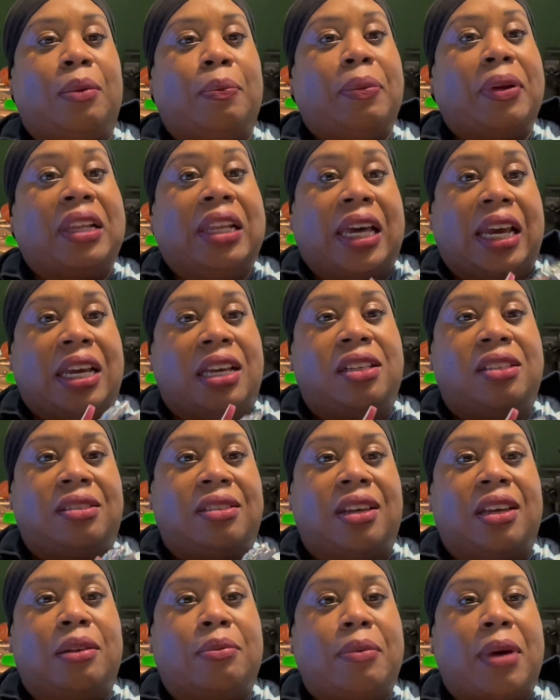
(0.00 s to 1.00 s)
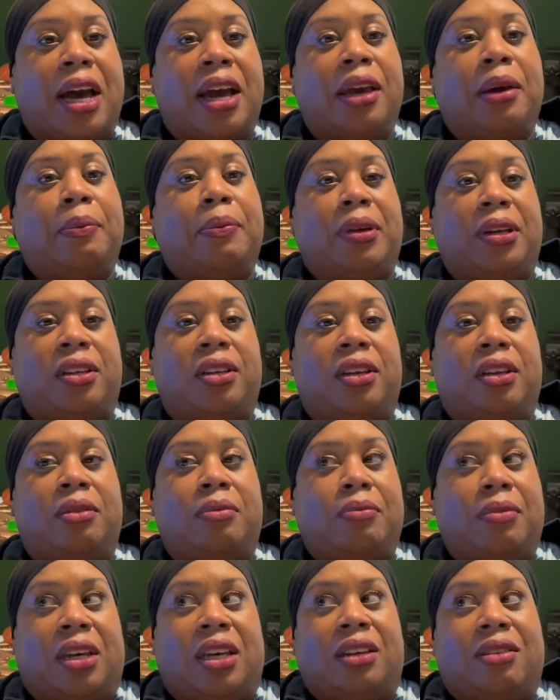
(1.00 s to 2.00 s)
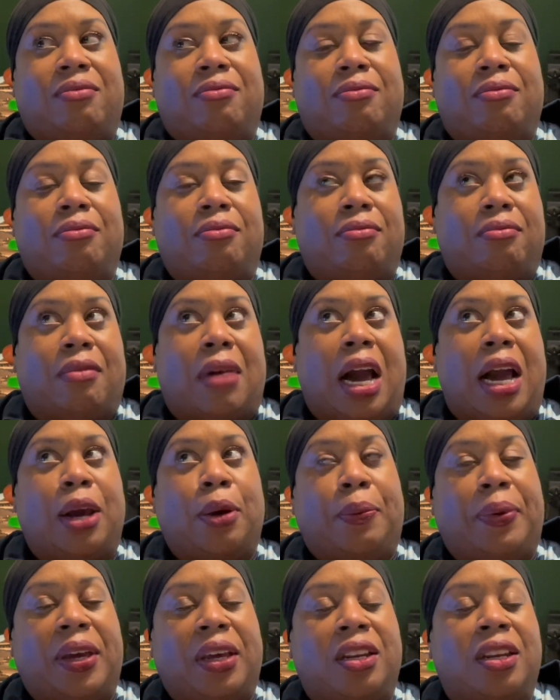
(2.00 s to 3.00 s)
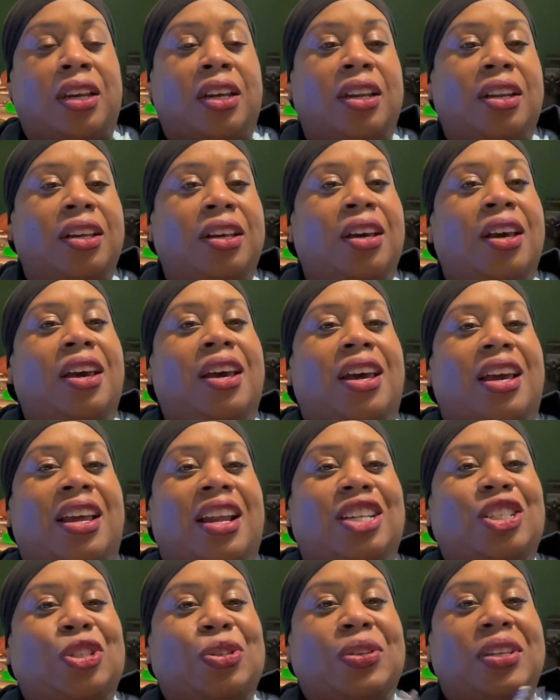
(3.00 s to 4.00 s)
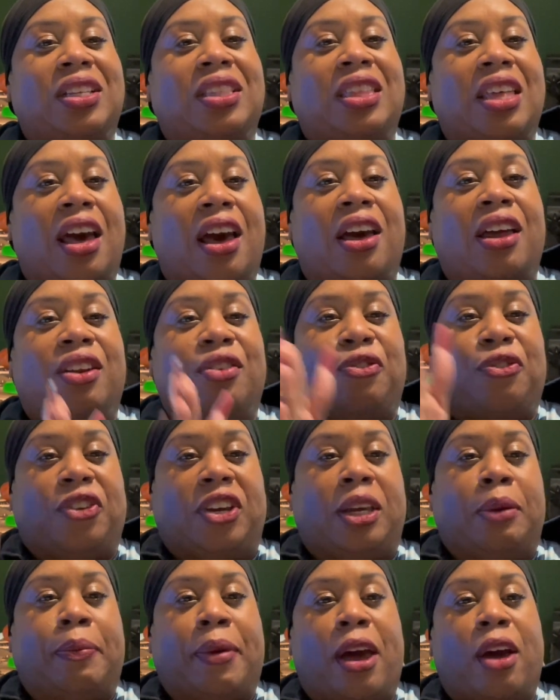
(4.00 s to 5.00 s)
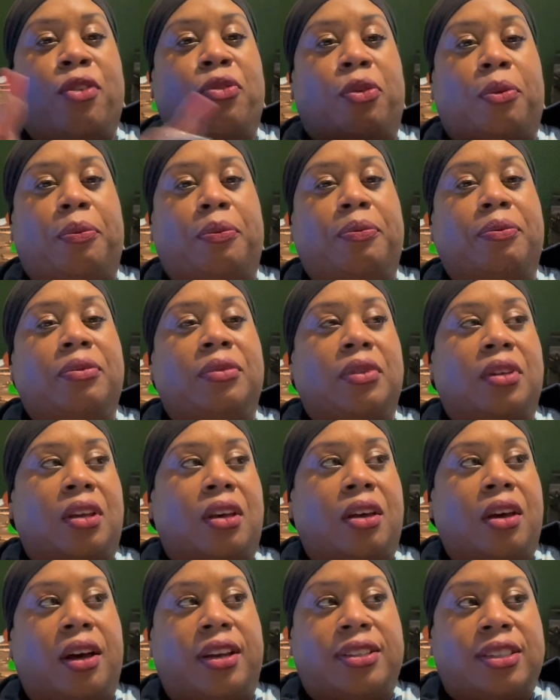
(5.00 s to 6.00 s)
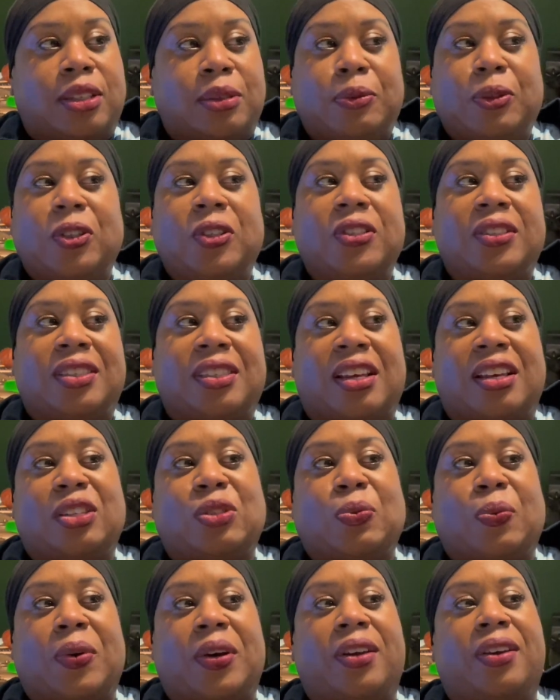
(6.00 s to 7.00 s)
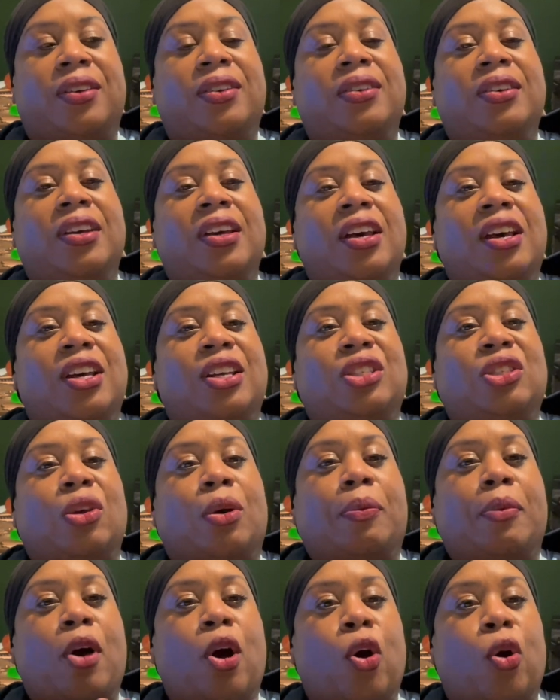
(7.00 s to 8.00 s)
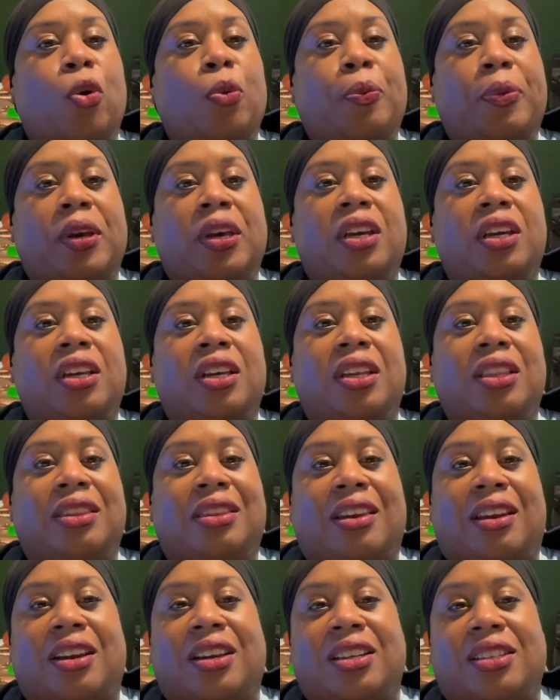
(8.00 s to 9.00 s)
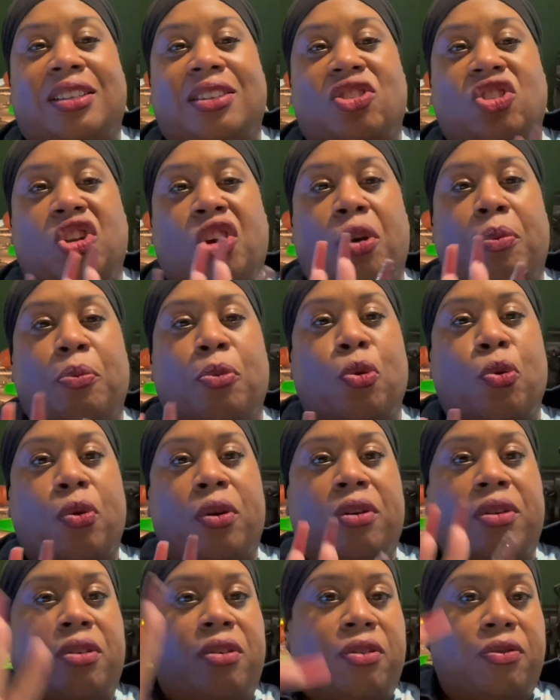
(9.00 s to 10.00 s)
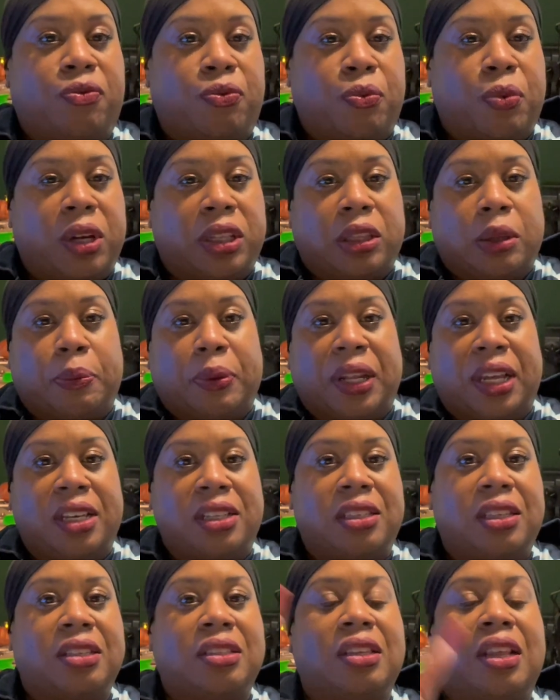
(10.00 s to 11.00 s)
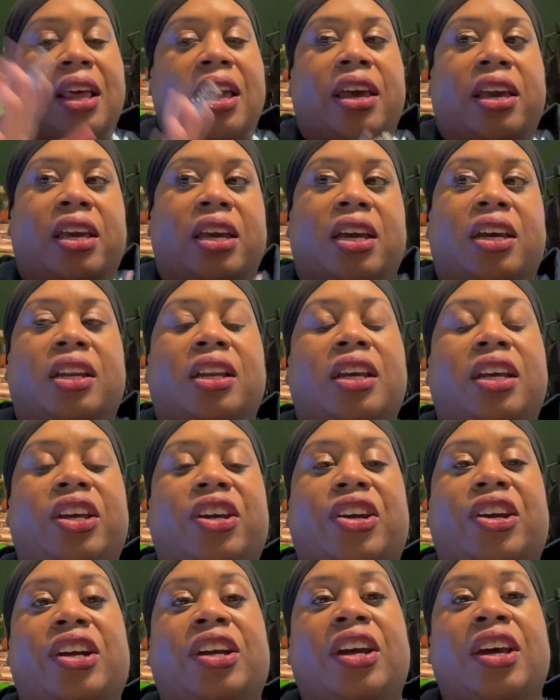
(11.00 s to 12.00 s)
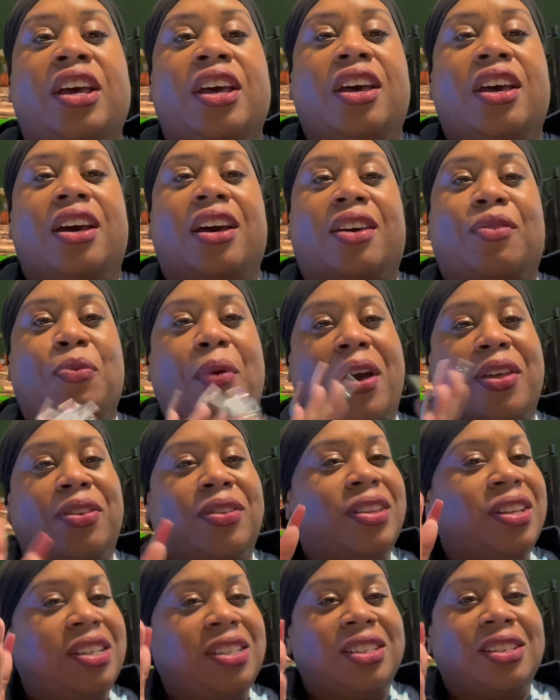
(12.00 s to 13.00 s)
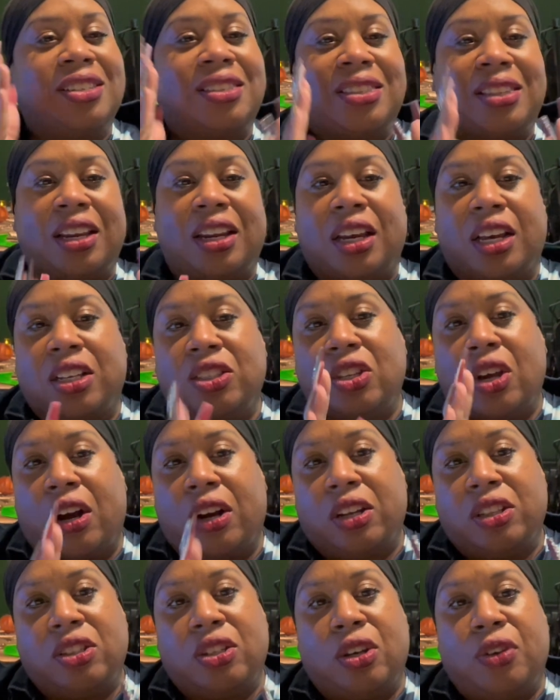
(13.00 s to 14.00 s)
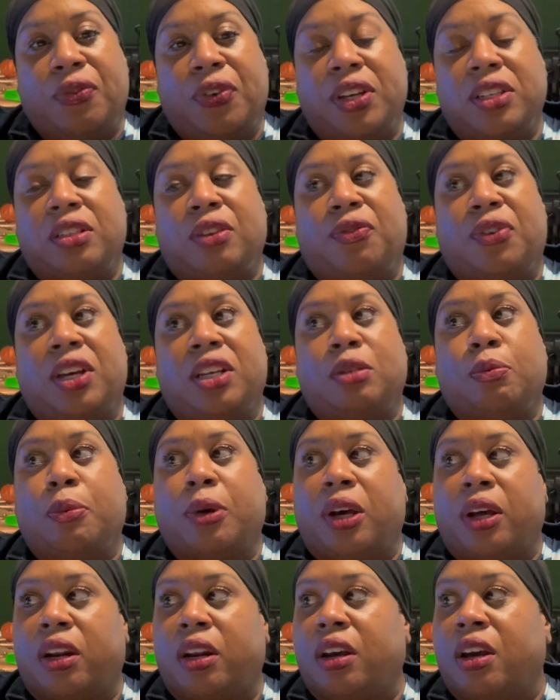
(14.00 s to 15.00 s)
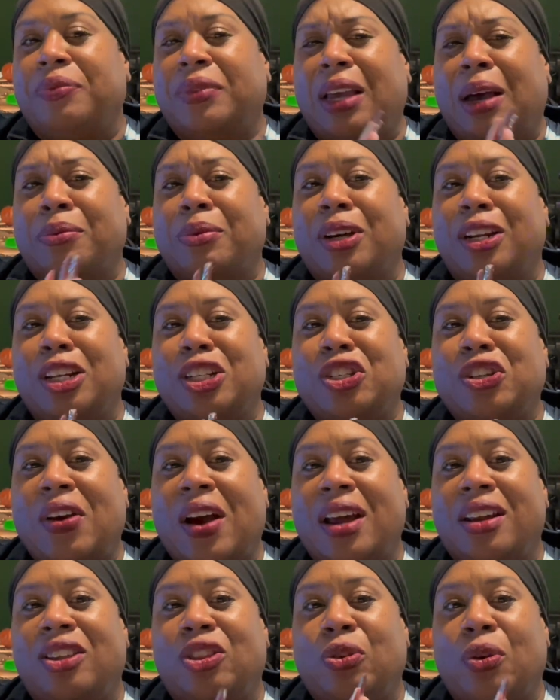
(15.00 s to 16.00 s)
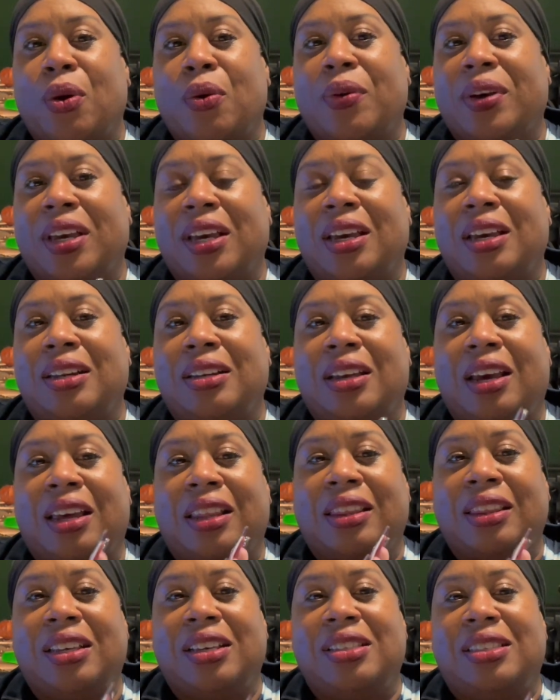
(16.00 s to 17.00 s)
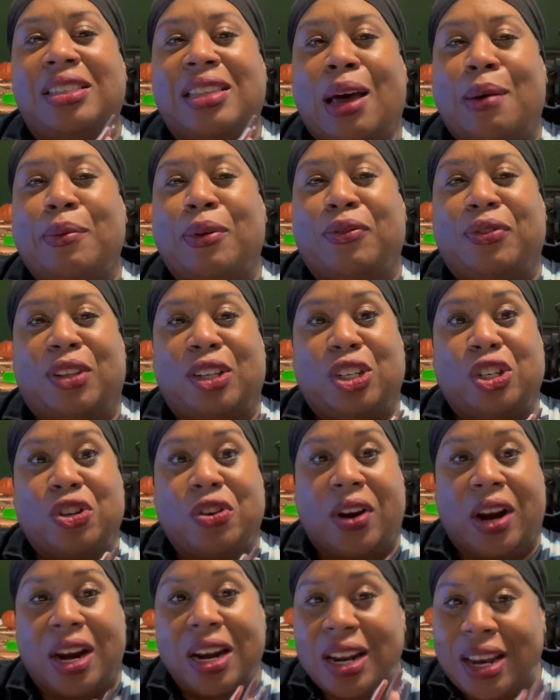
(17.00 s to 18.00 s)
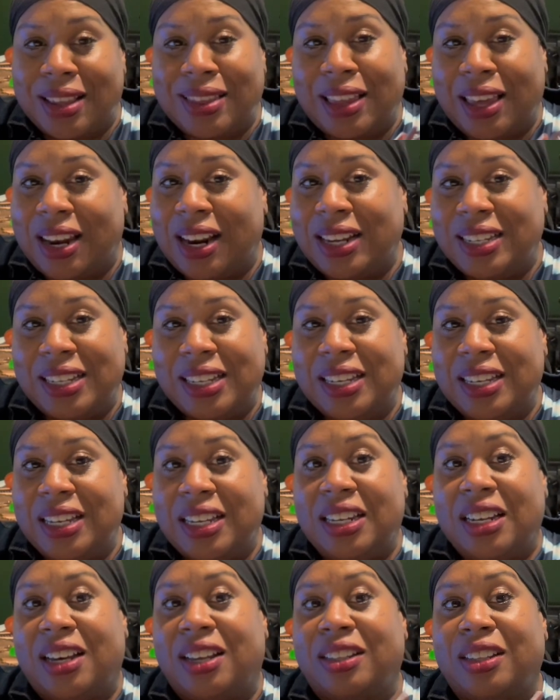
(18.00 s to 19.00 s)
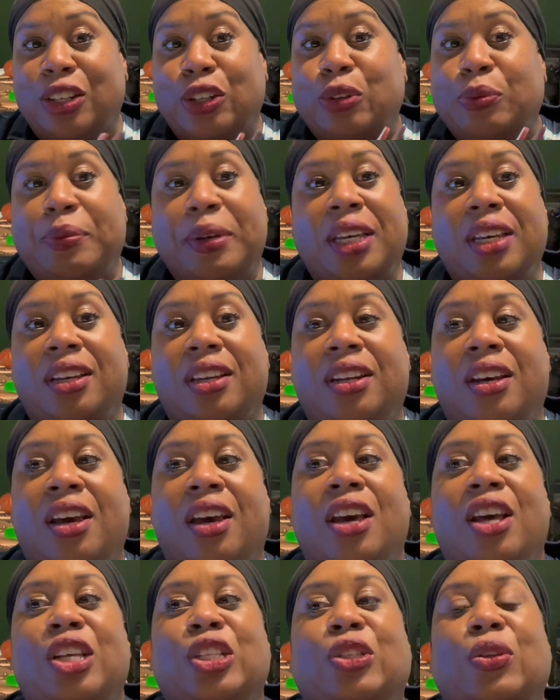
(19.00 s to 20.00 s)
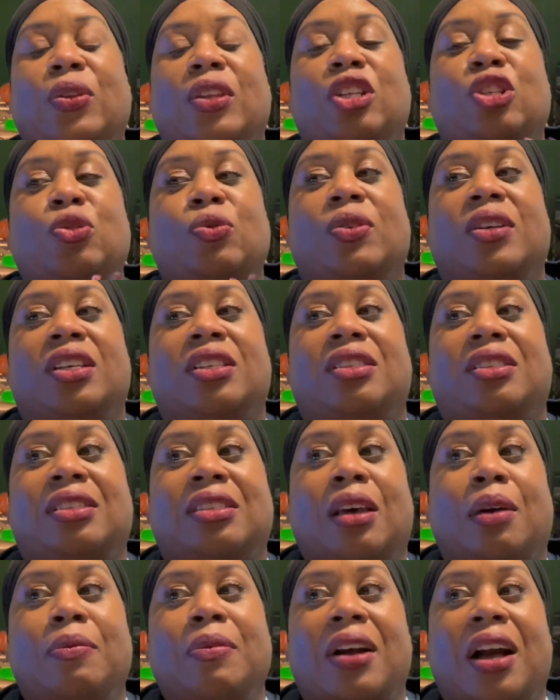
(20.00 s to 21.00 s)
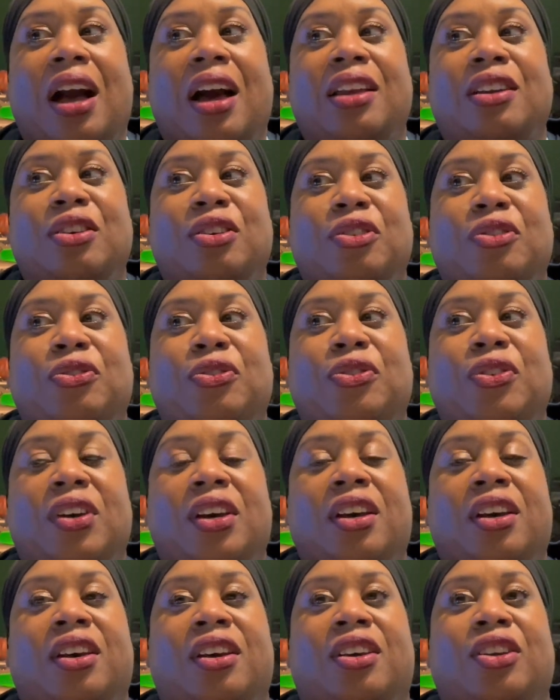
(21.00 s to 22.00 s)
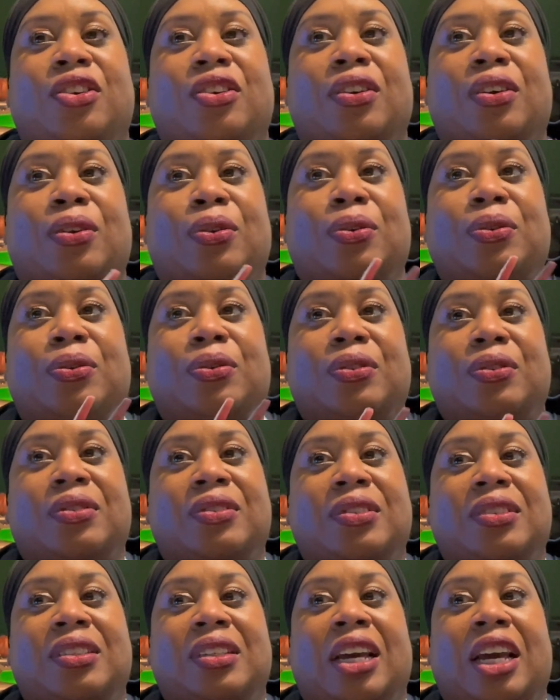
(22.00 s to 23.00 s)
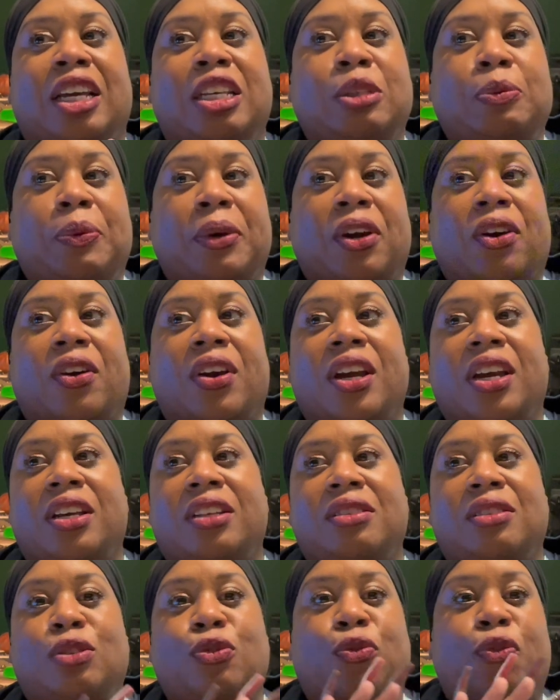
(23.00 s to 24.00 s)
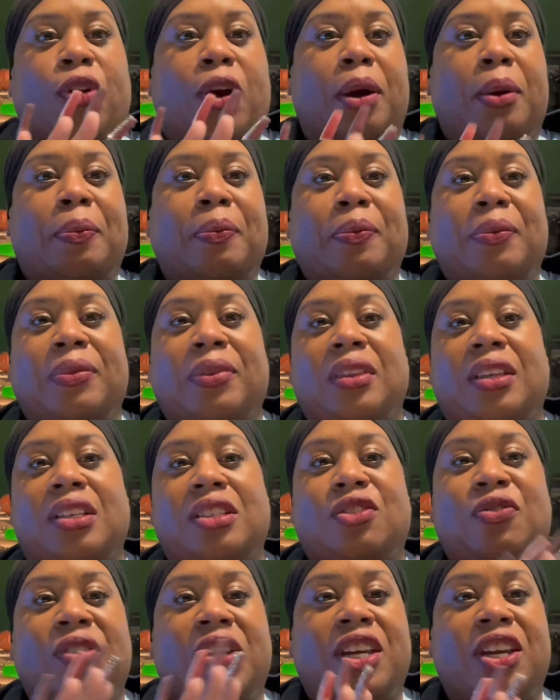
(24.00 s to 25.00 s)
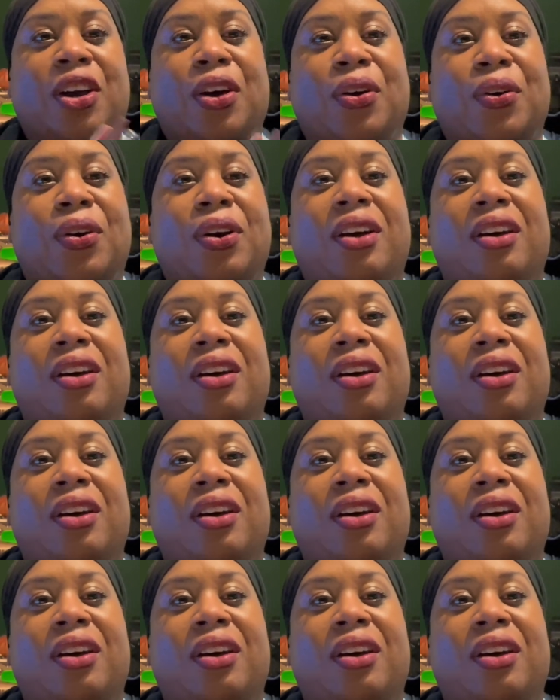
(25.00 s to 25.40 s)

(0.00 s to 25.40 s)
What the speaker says: place in my opinion, and I do get that feedback from customers as well. So I'm hoping that I get to share more of what the place is like in here, rather than just sitting and talking to you face to face. But I'm gonna try to throw in at least some of the training that I did a little bit, so that you get some kind of, you know, experience from this video